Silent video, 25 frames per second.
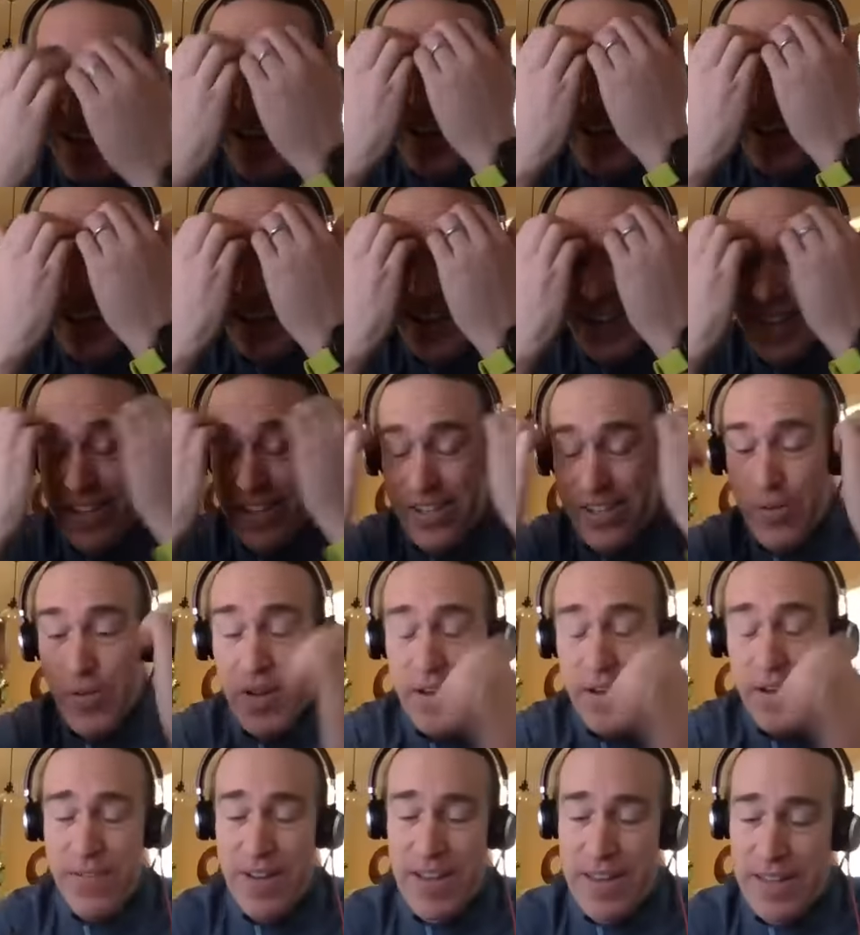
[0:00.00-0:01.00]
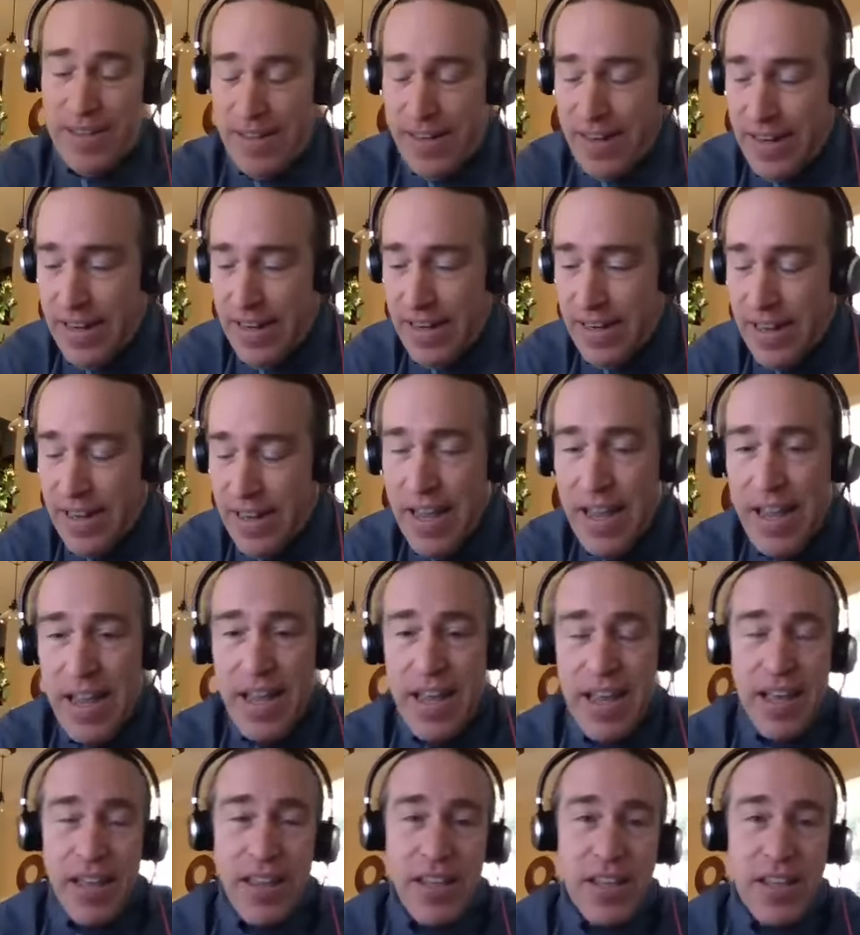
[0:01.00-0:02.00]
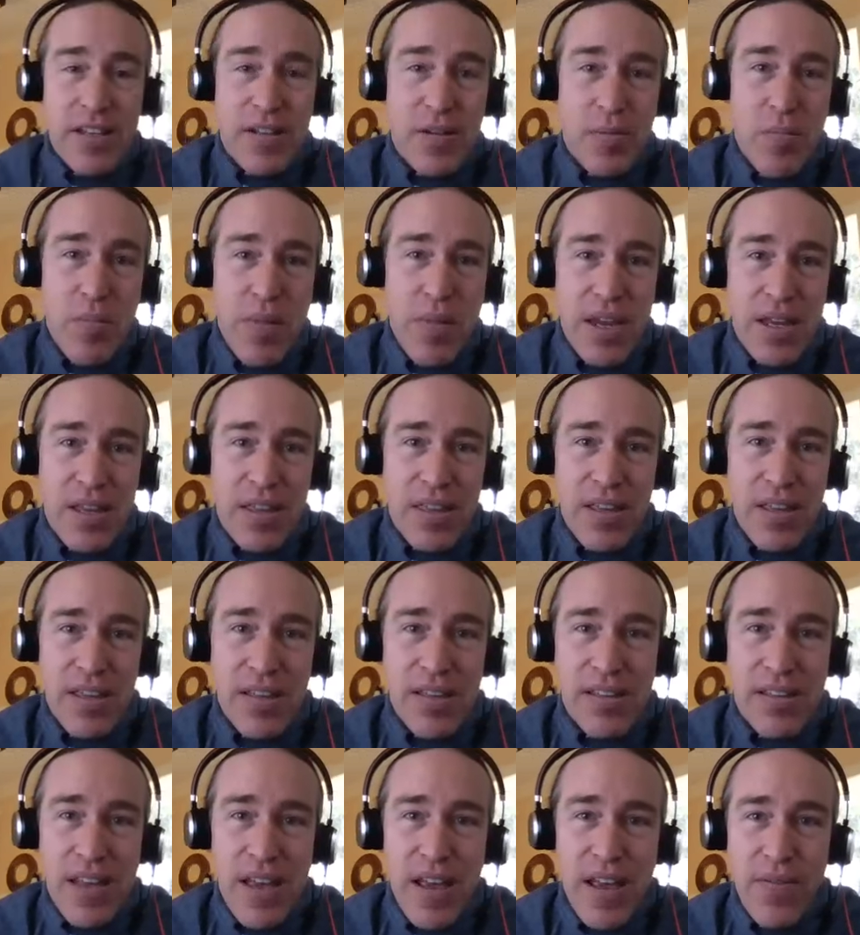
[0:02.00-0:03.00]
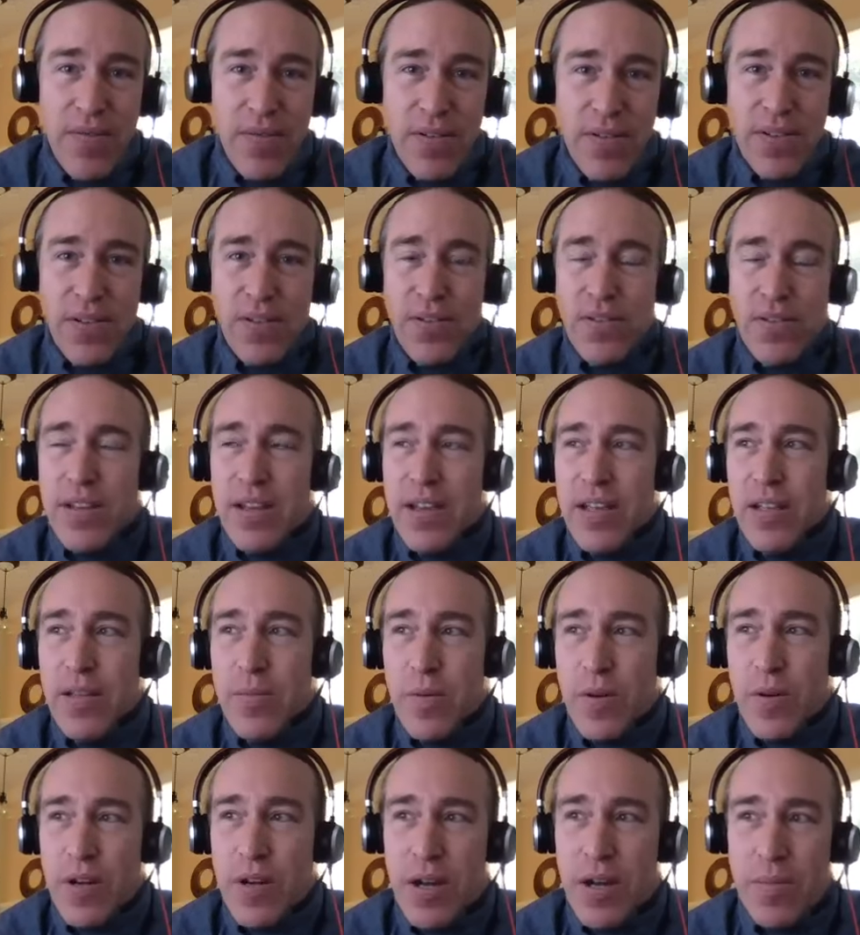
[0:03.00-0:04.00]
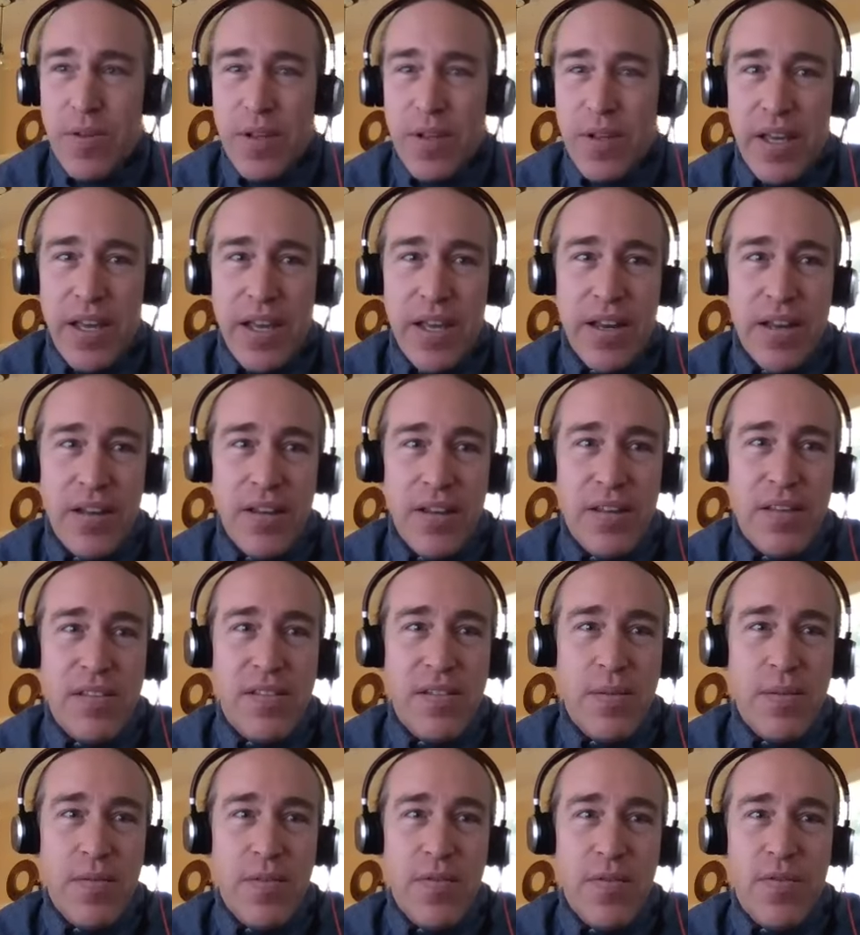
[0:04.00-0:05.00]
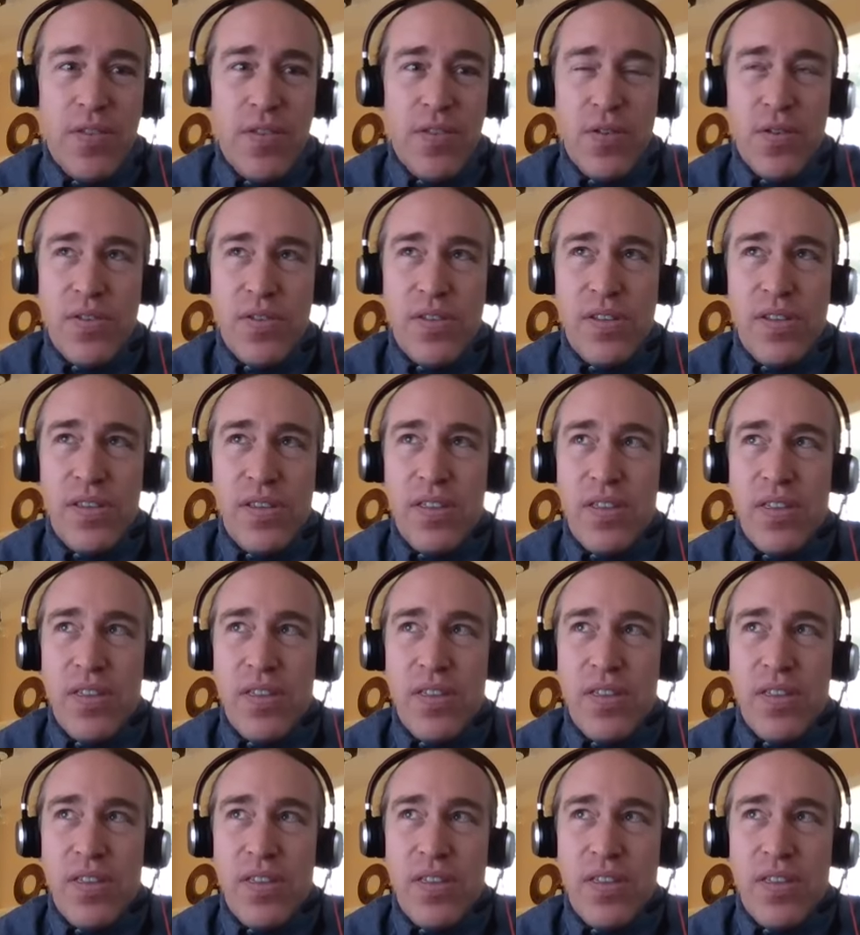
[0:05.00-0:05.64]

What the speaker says: It's quite fascinating. And then to make things ever so slightly more complicated, some of those